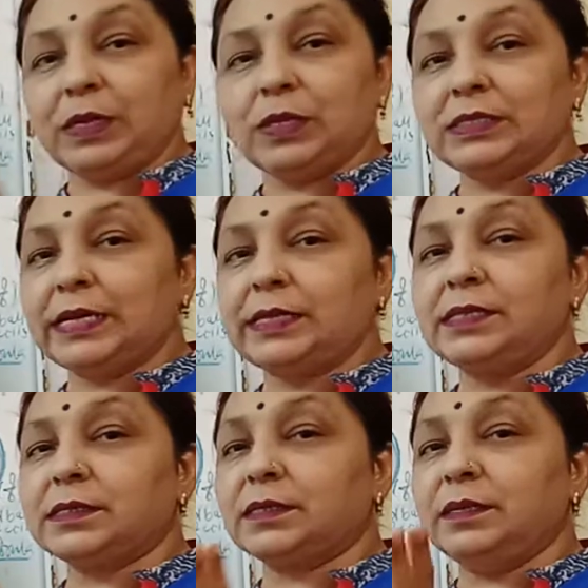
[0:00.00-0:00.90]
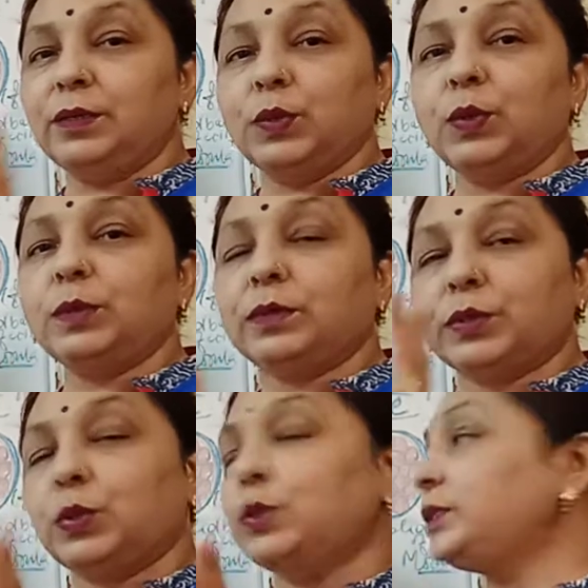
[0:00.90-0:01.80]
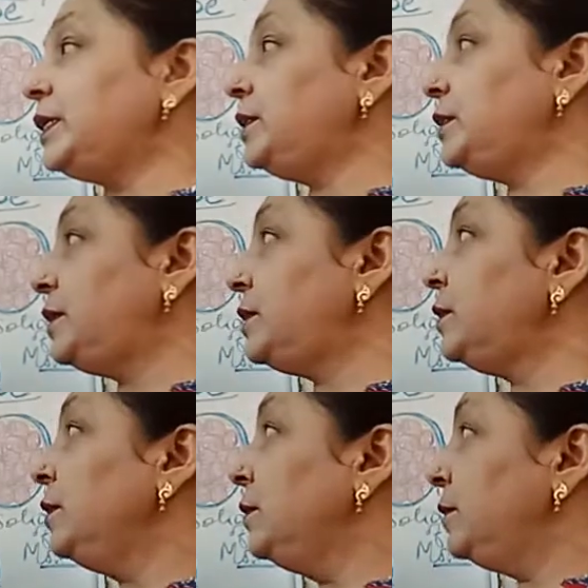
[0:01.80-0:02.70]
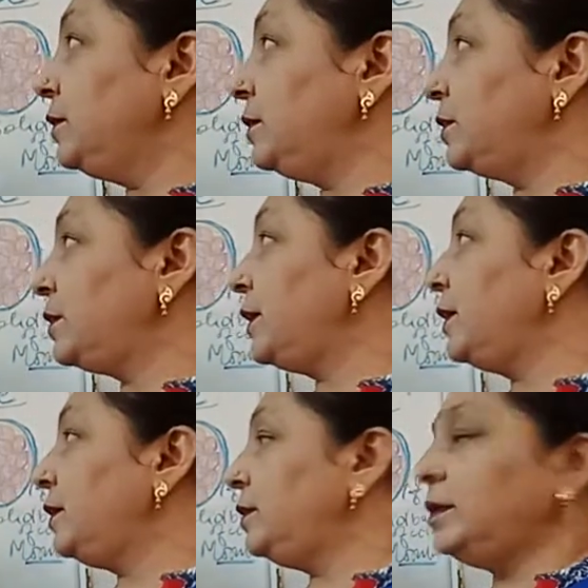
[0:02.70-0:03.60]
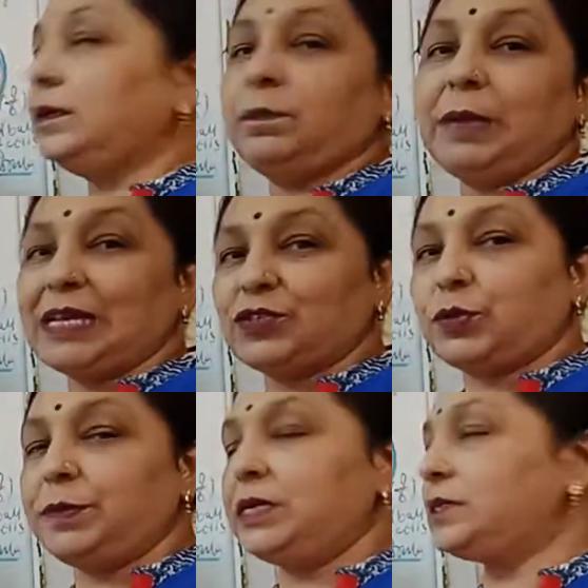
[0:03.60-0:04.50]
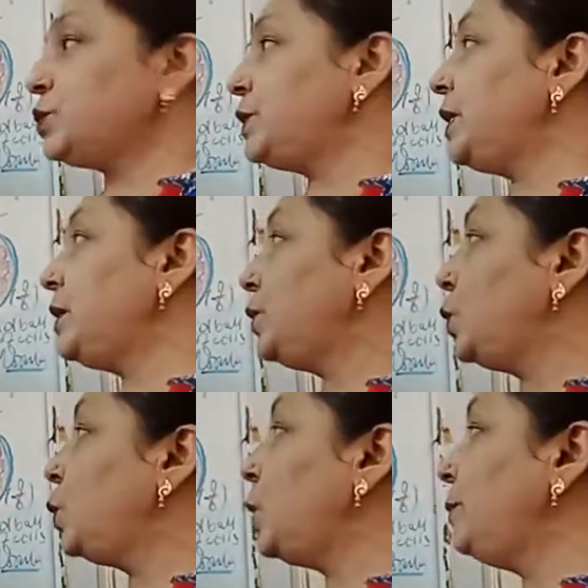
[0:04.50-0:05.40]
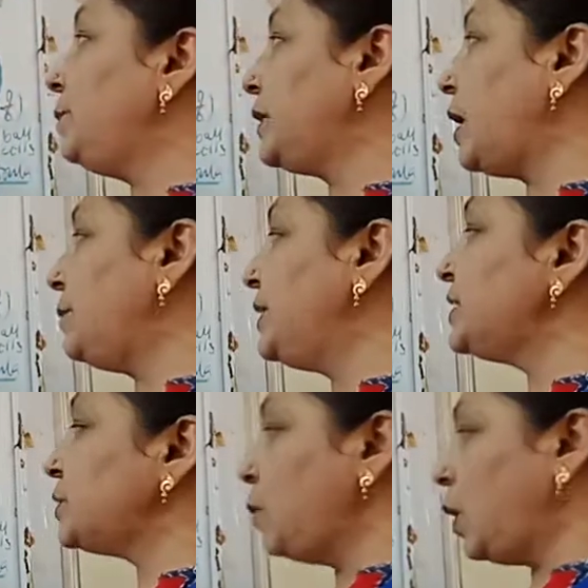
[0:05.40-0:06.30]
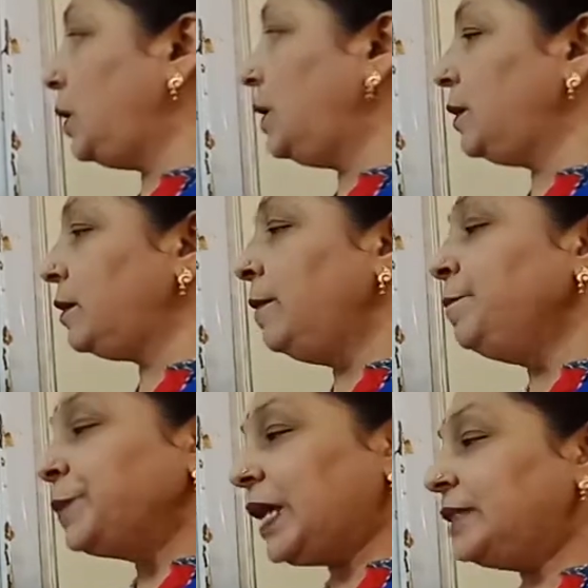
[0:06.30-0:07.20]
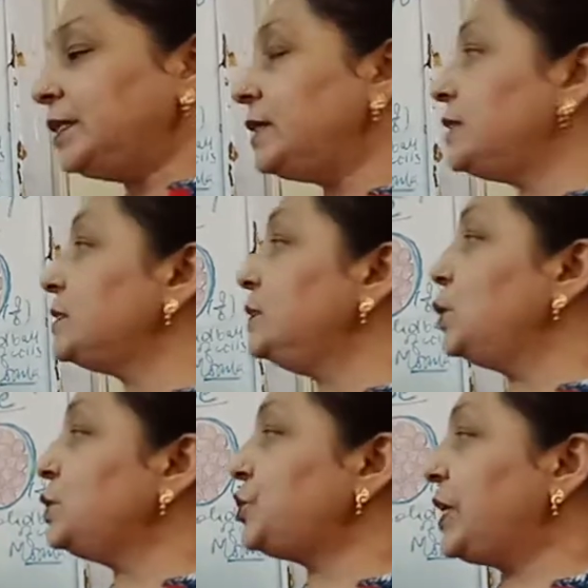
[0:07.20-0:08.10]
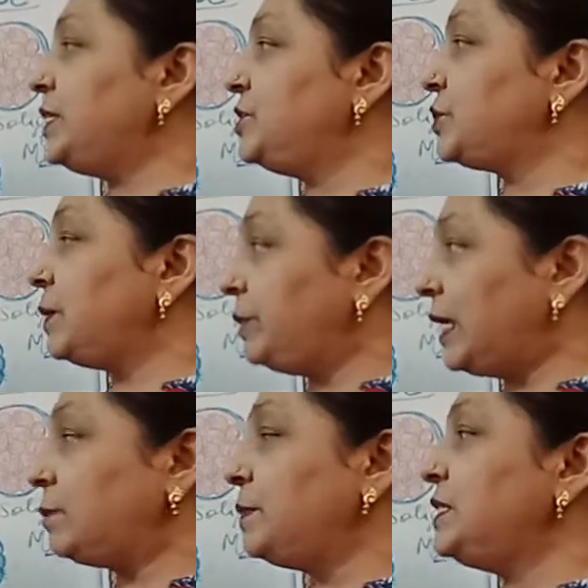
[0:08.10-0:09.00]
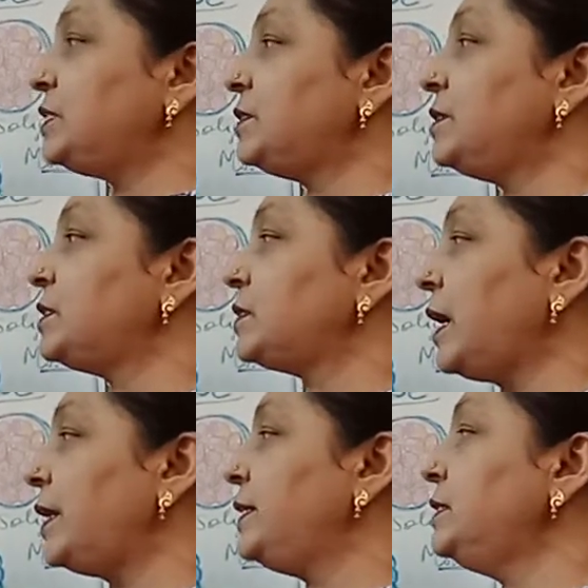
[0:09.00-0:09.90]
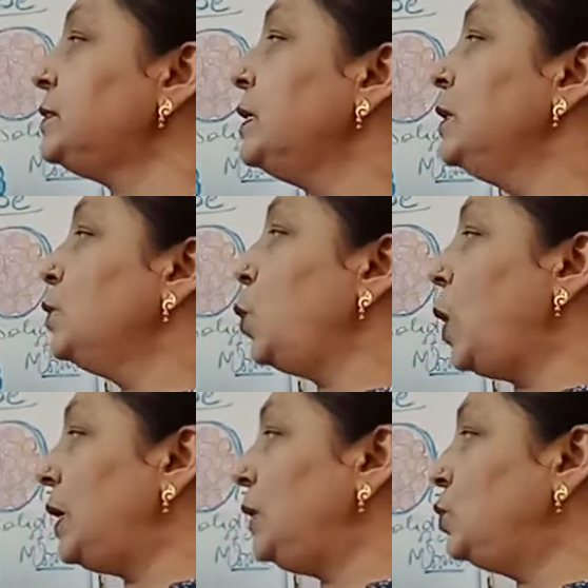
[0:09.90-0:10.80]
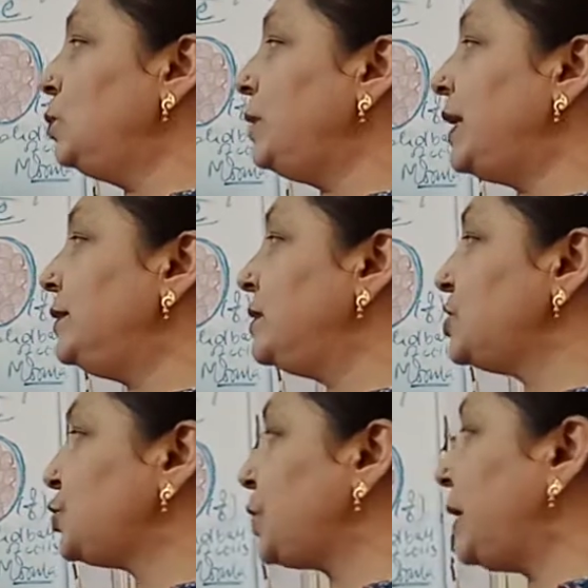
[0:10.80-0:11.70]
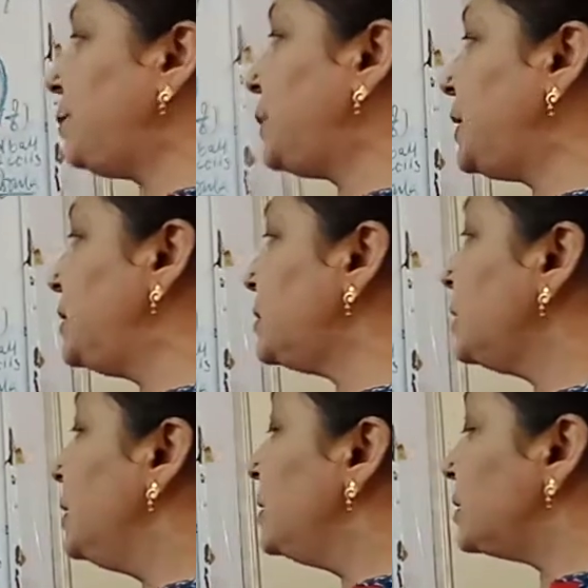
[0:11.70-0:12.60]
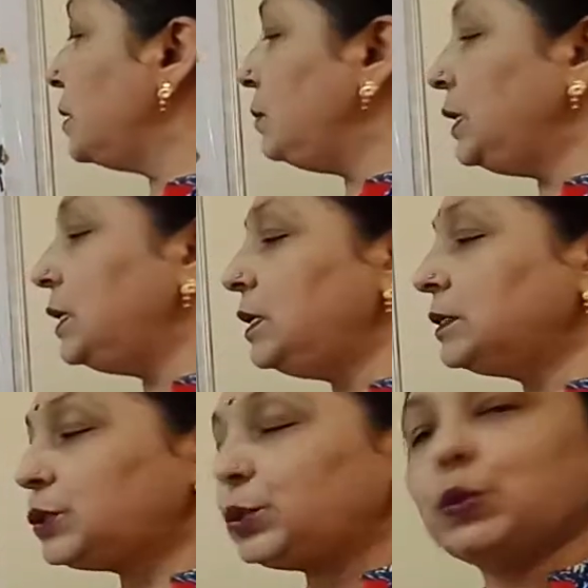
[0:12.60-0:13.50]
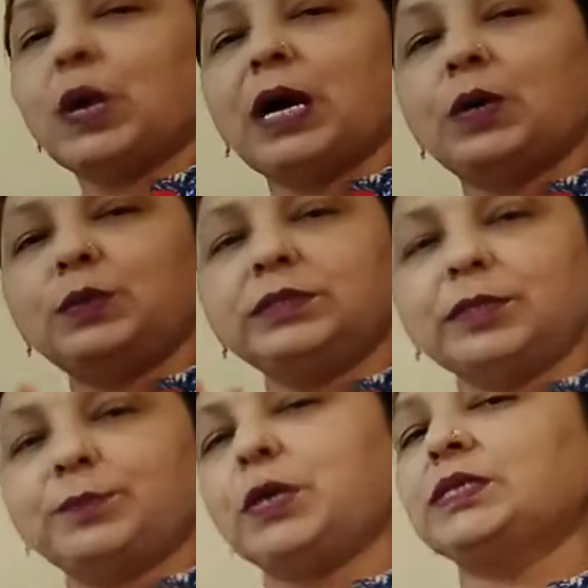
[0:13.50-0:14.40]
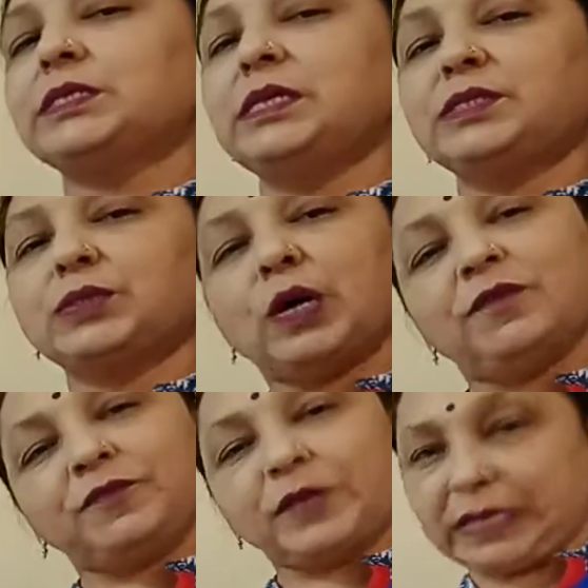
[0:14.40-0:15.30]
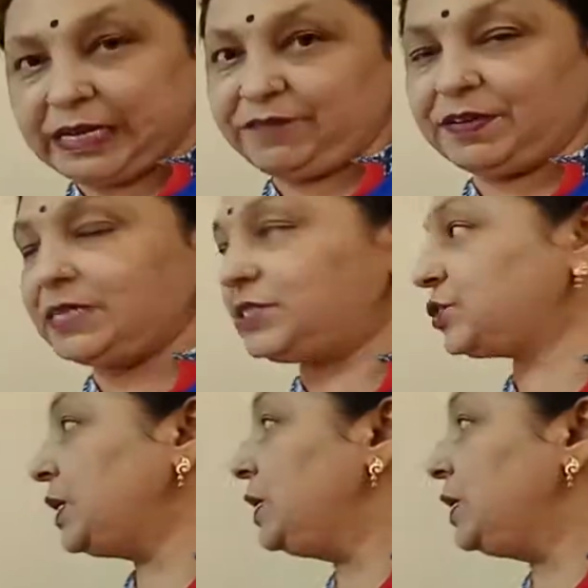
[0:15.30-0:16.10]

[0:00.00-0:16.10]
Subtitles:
there is no growth in the occurring in the blastomeres. So they go on becoming smaller and there is no change. That means the size, volume and the shape is similar throughout the process of cleavage.